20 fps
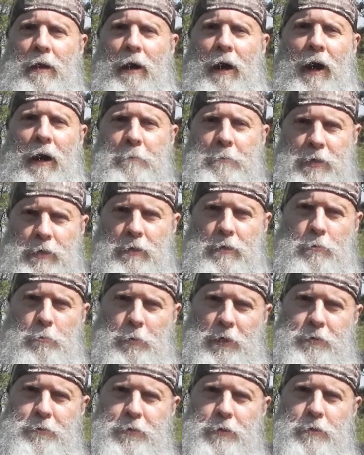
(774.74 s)
I'm here
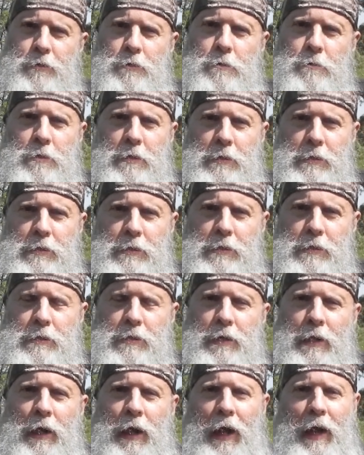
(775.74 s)
with you.
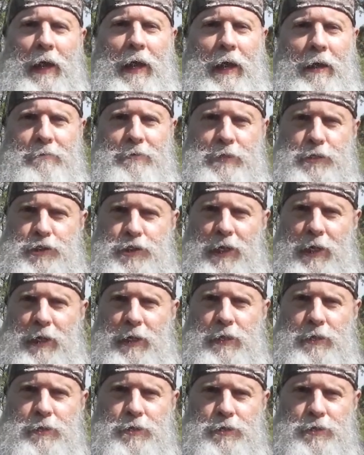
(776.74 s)
I haven't
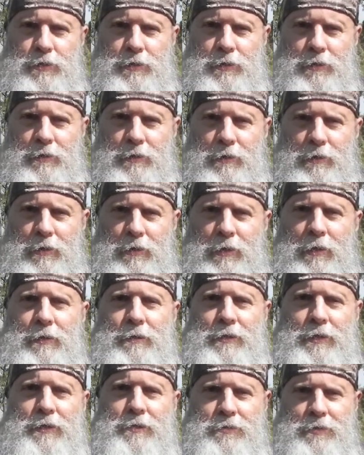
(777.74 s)
changed.
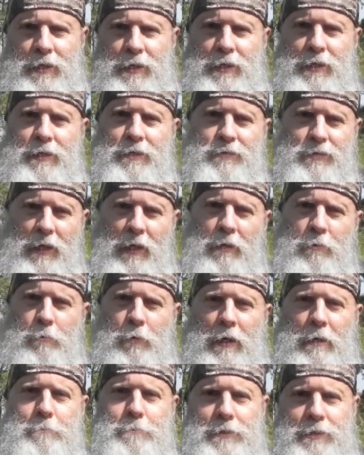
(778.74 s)
This is a
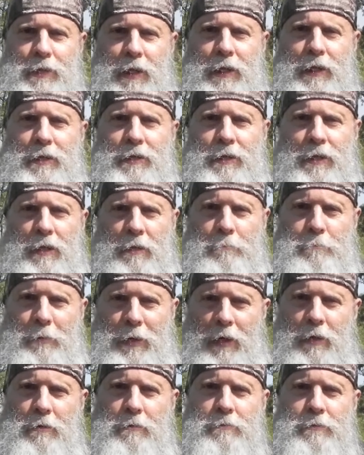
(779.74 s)
website
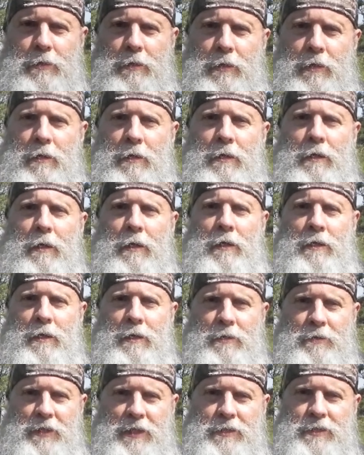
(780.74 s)
about
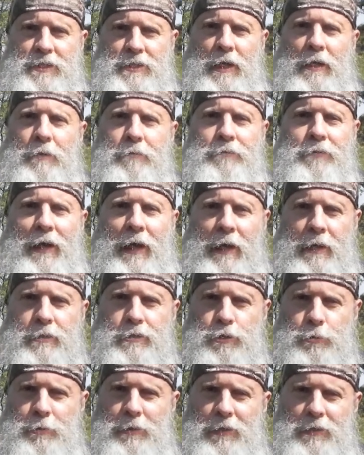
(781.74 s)
the
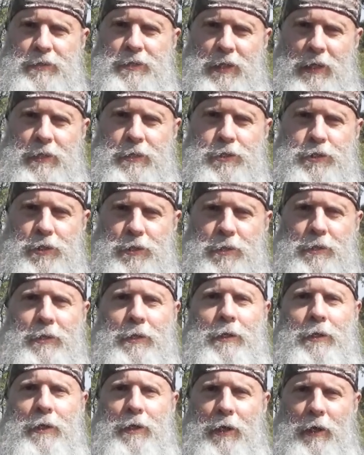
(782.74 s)
self-actualization
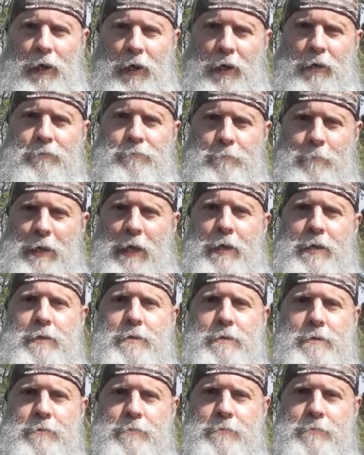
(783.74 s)
of men,